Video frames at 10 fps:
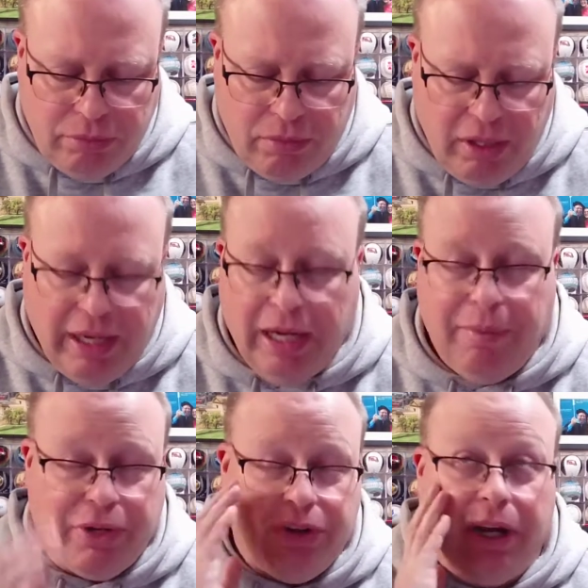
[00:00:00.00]
got to
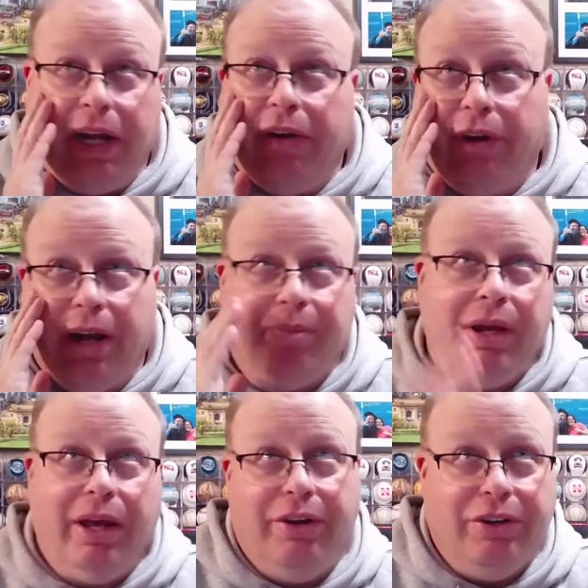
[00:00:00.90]
make sure I get it right in my
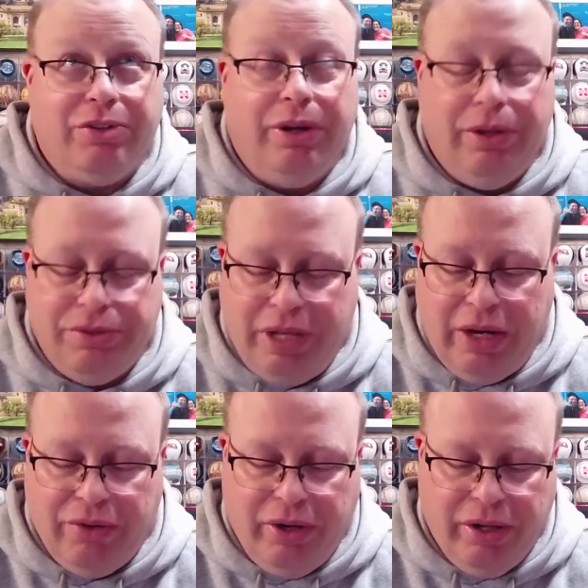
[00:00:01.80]
head here so I don't say
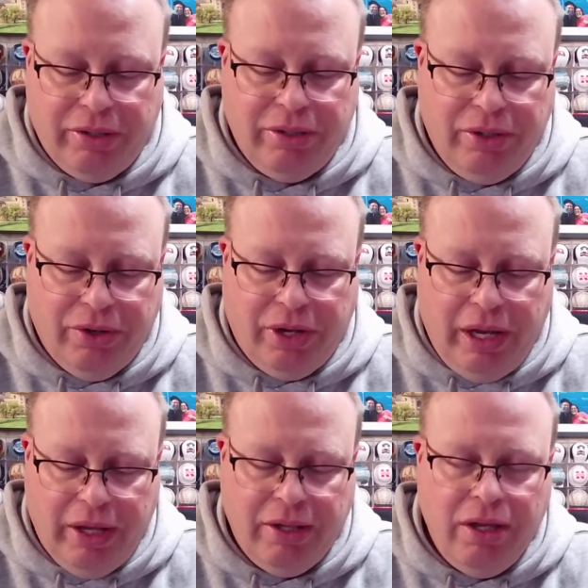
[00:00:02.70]
it wrong,
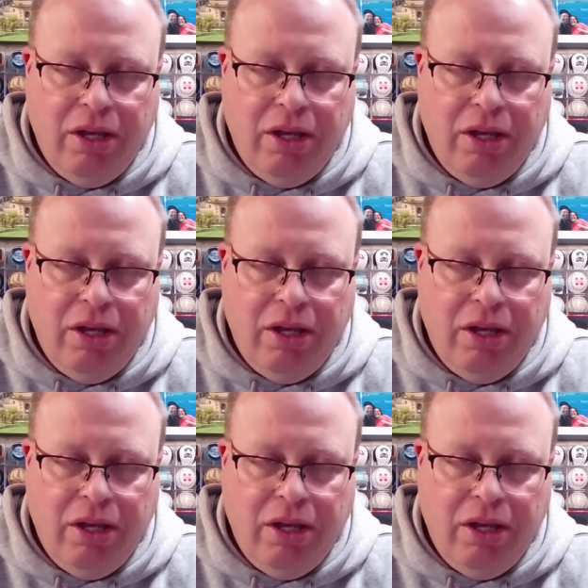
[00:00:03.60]
okay?